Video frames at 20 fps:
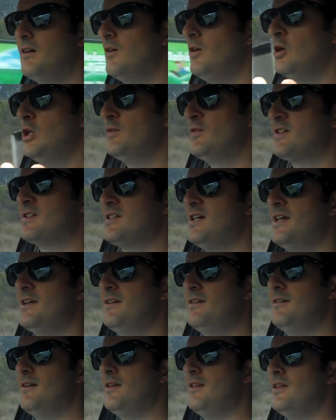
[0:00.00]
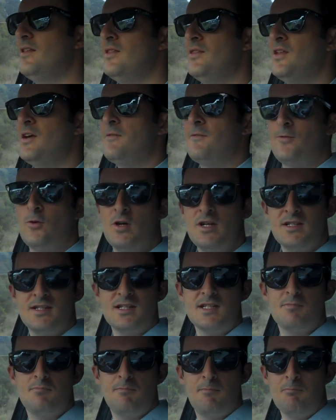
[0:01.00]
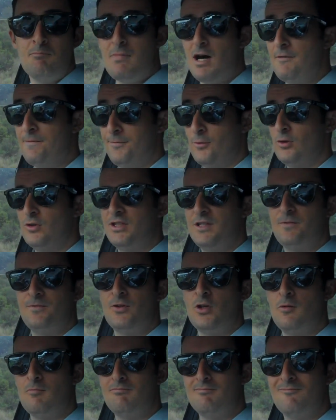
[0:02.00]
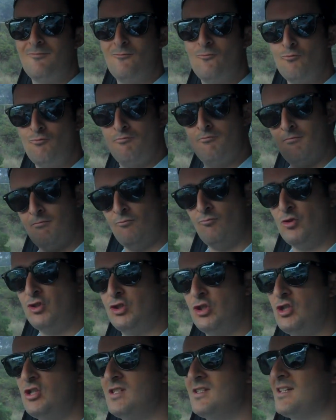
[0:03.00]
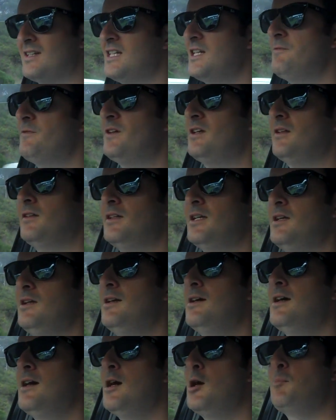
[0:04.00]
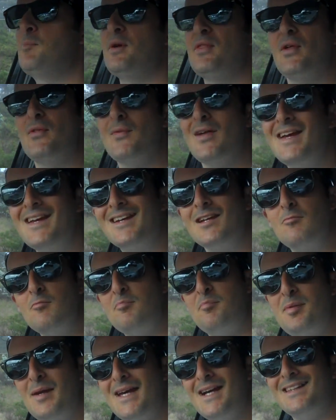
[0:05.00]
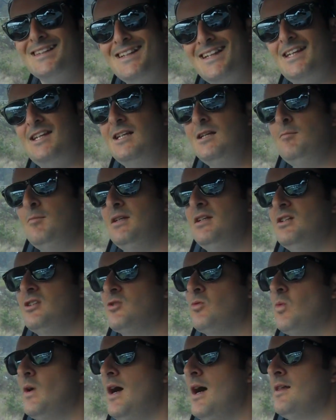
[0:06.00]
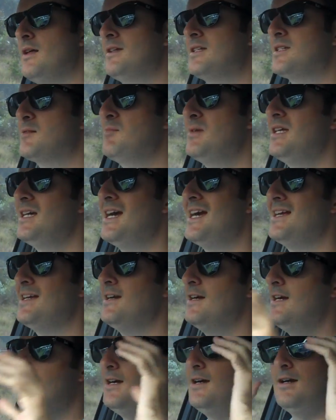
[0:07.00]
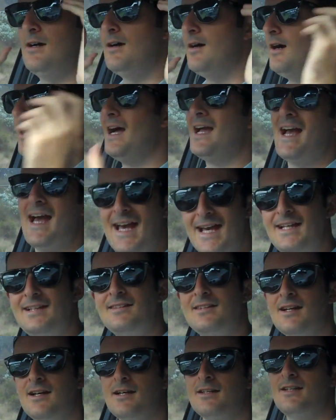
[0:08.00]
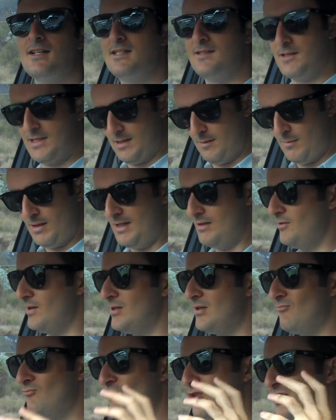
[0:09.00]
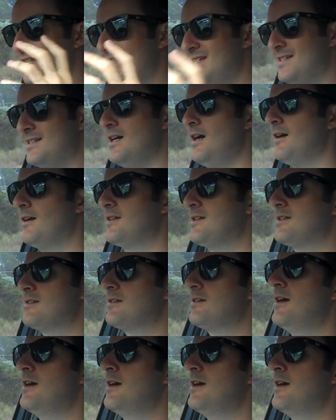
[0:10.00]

all of a sudden their voice is muffled, if not reduced significantly, but then they can barely hear me as well, and to me, I hate that. To me, it really sucks.